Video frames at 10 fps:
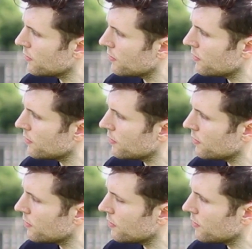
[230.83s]

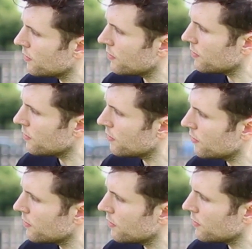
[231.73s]

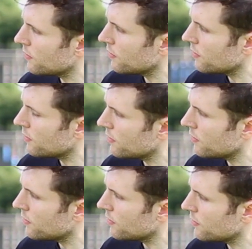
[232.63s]

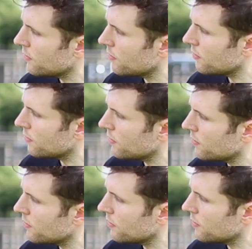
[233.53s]

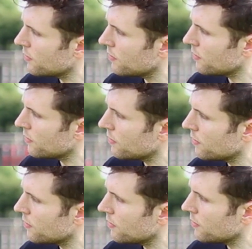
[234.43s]

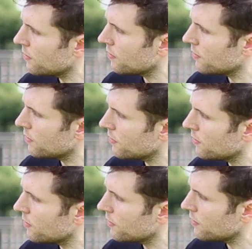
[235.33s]

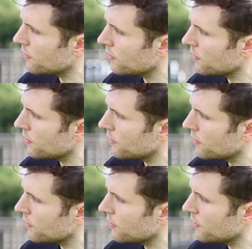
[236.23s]

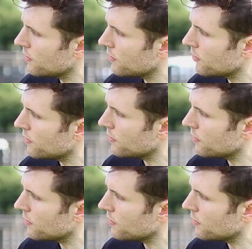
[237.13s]
(not speaking)